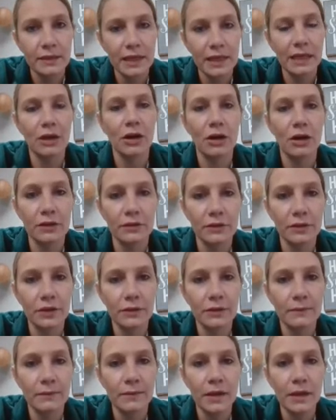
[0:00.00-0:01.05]
King
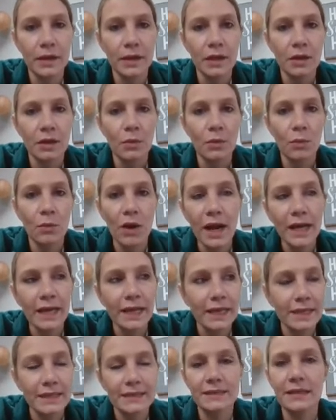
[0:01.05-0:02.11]
Arthur. Why
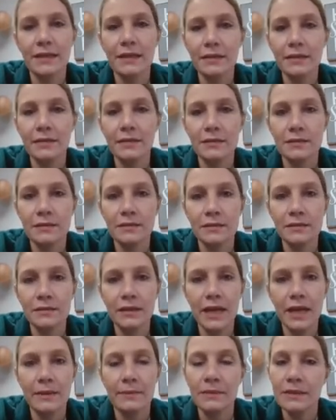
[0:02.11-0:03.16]
is it
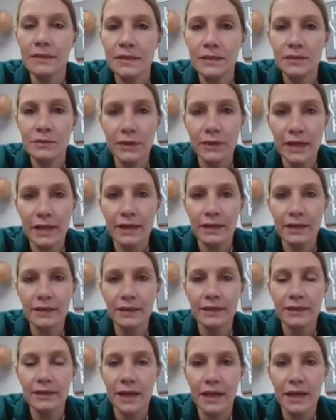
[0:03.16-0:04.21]
that Mrs. Rankin
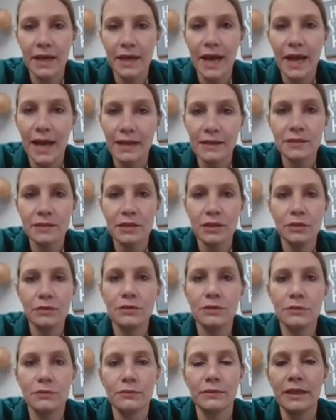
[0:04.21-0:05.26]
and I ask you
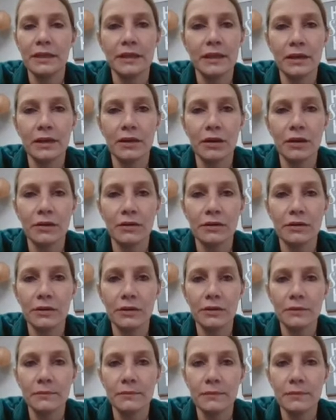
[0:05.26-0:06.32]
to read King
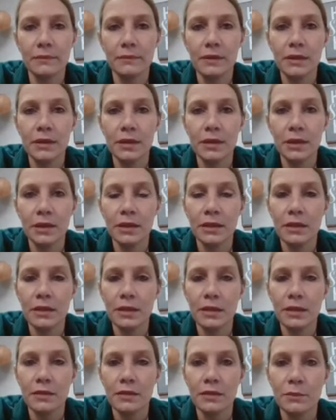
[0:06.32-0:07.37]
Arthur?
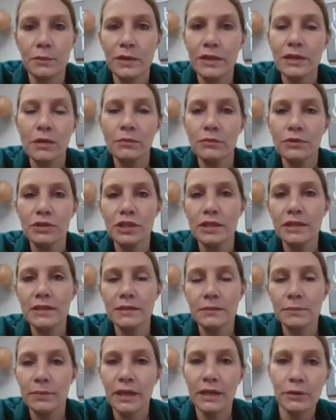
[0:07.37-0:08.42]
We don't
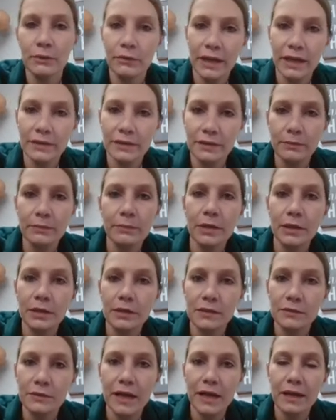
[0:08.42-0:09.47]
just pick random
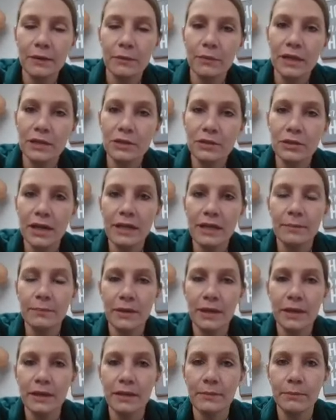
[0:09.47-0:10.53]
books, right? We try to
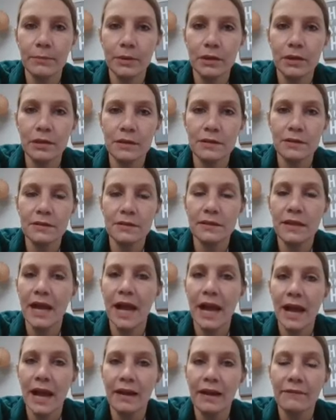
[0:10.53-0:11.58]
pick books that
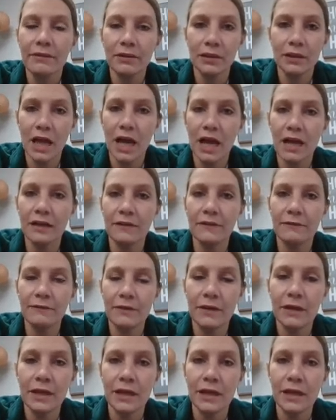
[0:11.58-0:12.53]
have a lot of